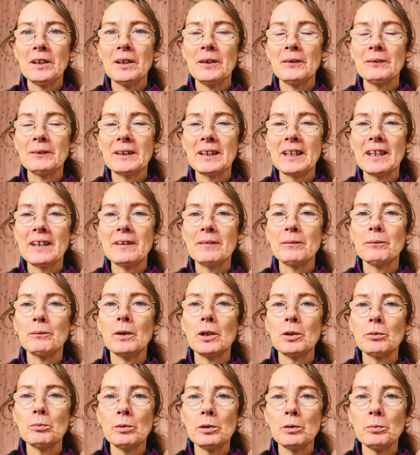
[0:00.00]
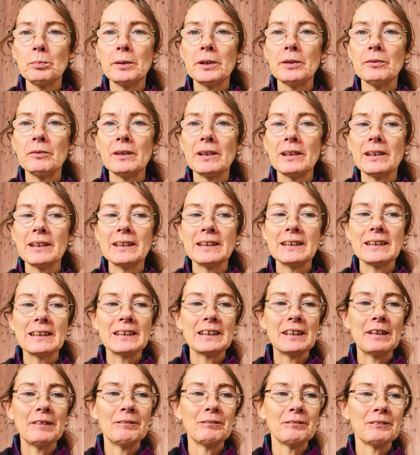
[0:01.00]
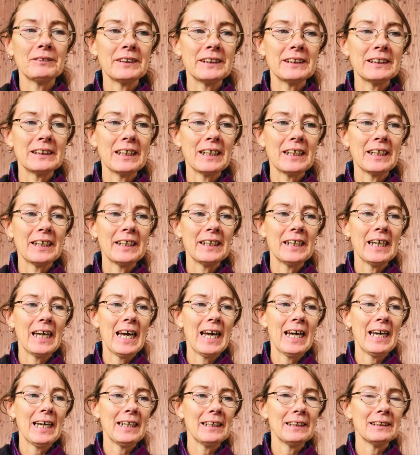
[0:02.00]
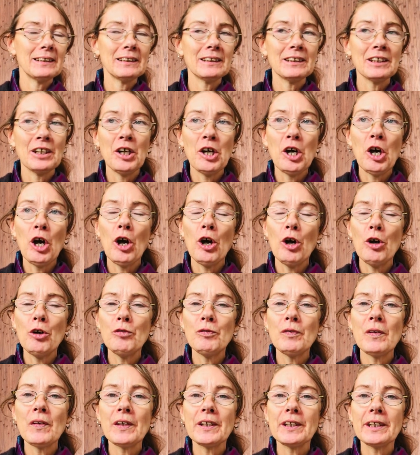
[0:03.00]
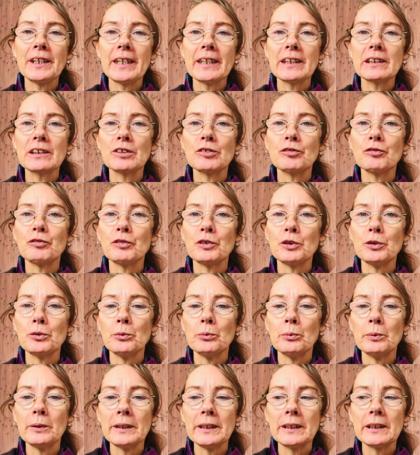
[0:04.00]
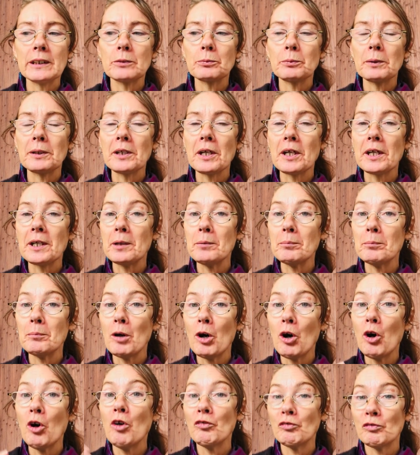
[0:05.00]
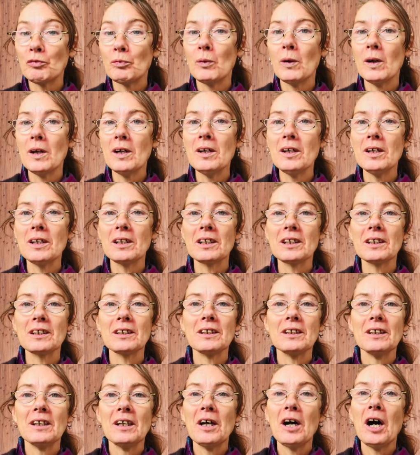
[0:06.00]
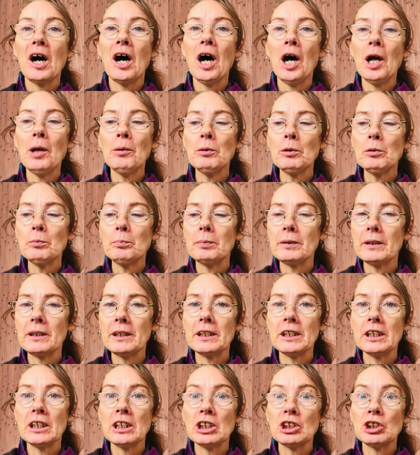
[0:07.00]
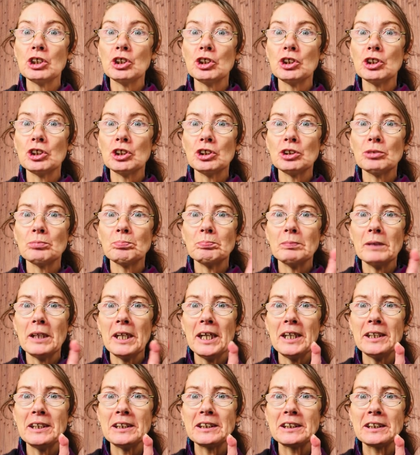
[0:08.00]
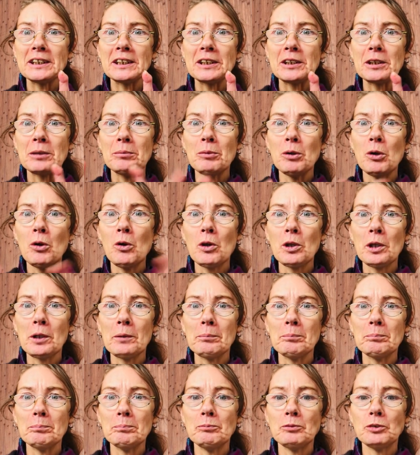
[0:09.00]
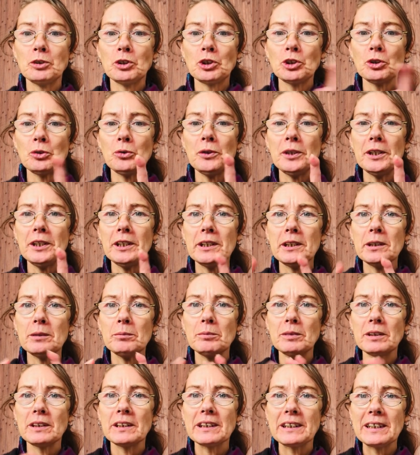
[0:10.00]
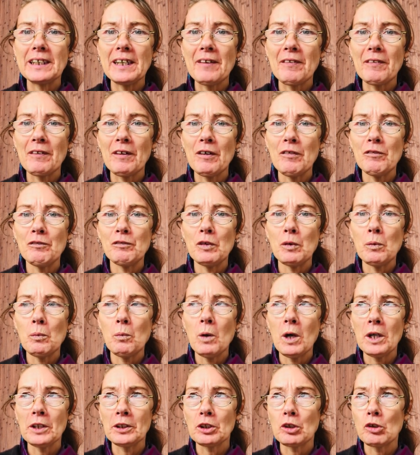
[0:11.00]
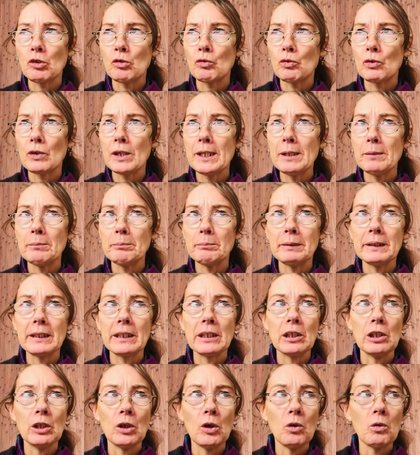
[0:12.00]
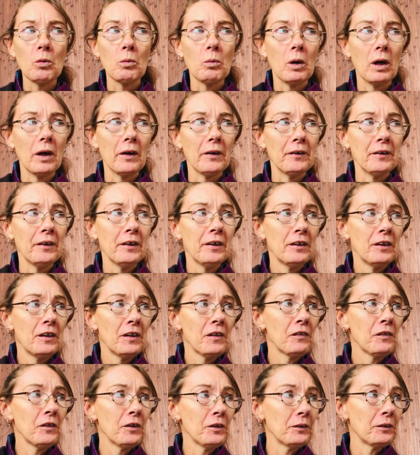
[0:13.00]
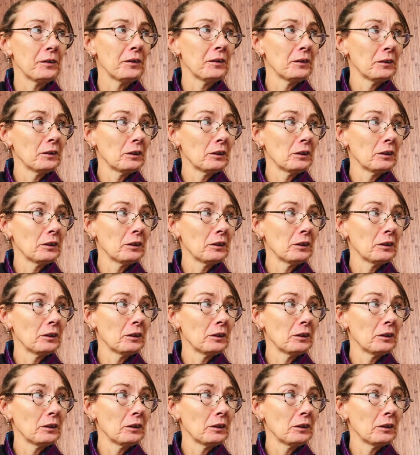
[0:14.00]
Okay, 1 will be released every day, and over the next few weeks when I am off work, I will be editing them all and joining them together for 1 great big long one that,